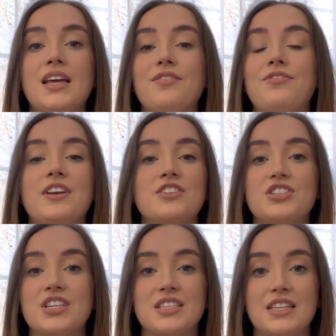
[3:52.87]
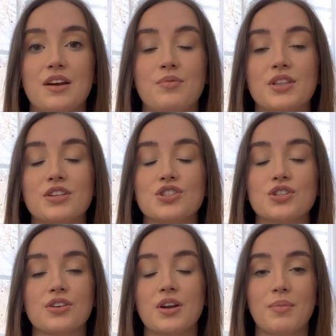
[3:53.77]
finish the exam with a
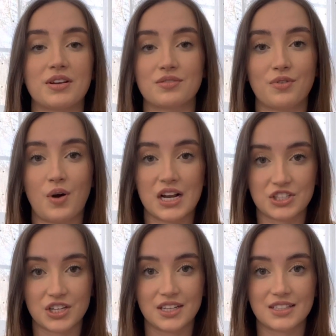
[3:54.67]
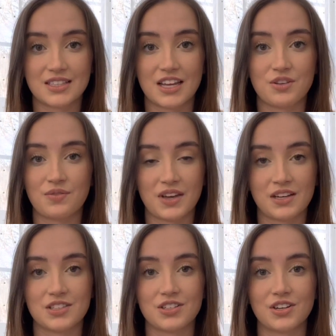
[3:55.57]
certain amount of questions that you've
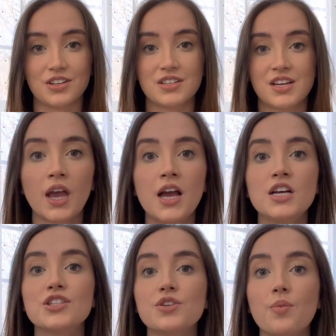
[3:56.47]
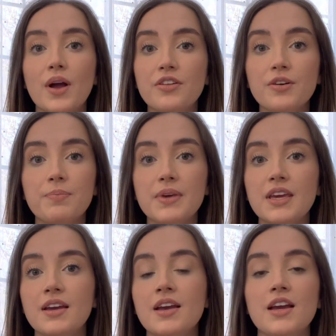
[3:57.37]
answered. So whether it
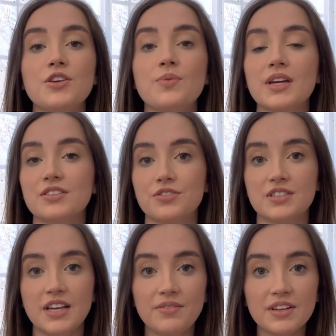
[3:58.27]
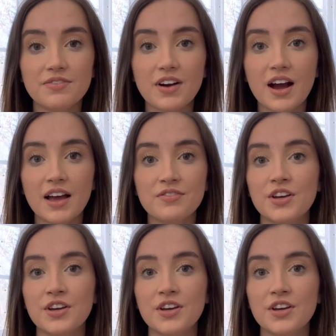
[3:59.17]
be you answered 75,